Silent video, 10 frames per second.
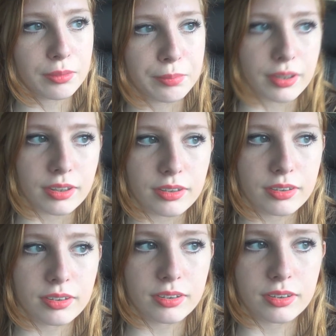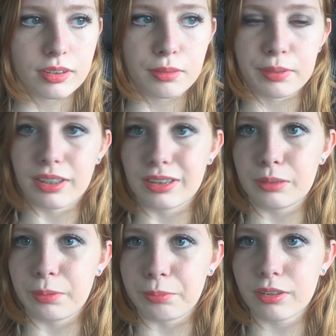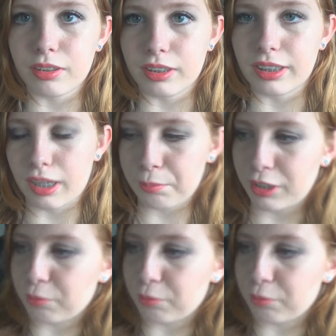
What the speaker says: But oh my god, these people are looking at me.